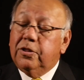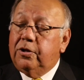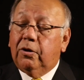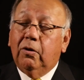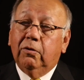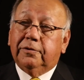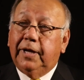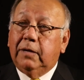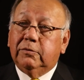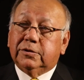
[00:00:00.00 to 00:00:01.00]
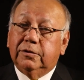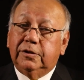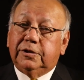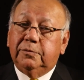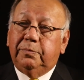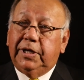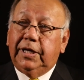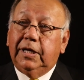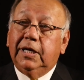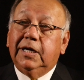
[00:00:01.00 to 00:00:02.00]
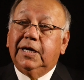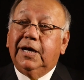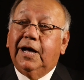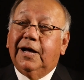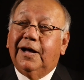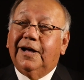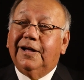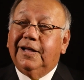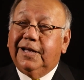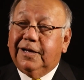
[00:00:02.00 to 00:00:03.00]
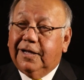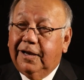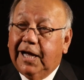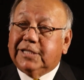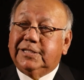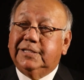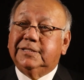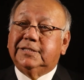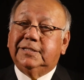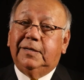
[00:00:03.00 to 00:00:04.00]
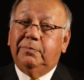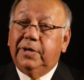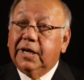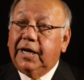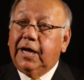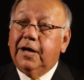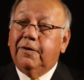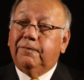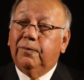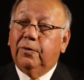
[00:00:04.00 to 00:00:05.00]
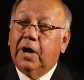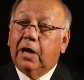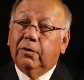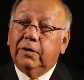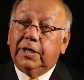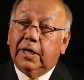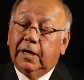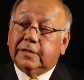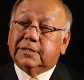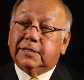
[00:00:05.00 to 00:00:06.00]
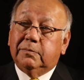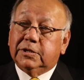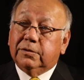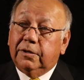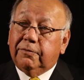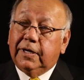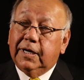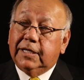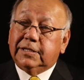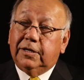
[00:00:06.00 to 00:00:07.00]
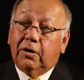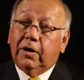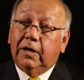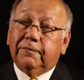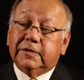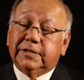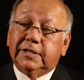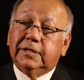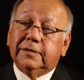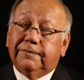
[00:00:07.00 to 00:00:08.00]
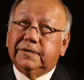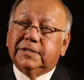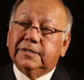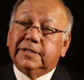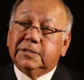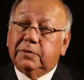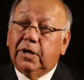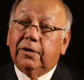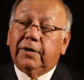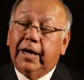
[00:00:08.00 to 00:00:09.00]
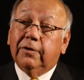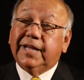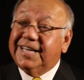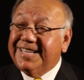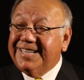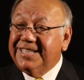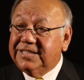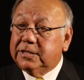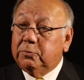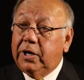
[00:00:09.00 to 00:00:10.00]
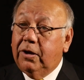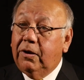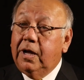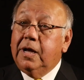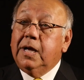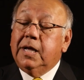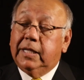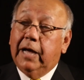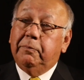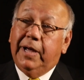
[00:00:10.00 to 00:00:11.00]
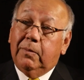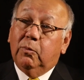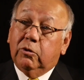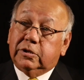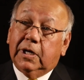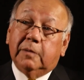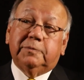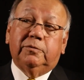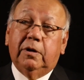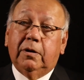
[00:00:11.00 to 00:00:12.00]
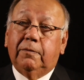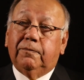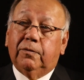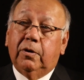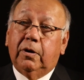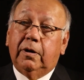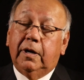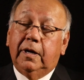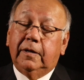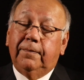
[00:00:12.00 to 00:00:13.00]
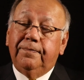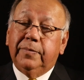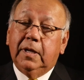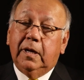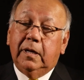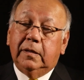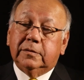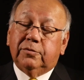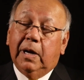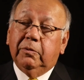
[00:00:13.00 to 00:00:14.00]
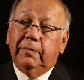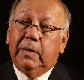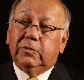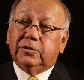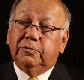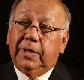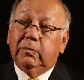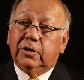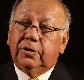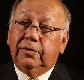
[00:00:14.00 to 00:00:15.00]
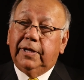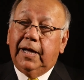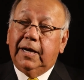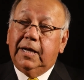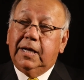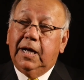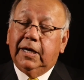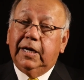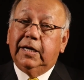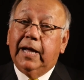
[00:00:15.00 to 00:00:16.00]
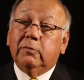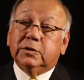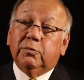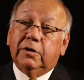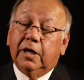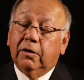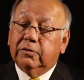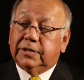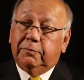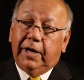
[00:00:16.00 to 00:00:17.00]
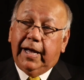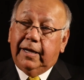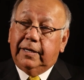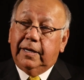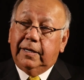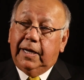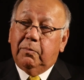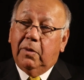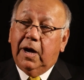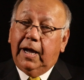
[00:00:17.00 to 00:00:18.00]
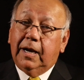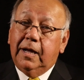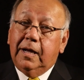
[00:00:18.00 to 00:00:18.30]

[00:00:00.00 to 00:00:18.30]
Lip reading: Their whole thing was going to be collections and billing for not only us at Muscogee Creek Nation and our facilities, but other health entities as well. That meant more jobs for our tribal members to be able to do that. Again, that was one of the goals that we had in mind.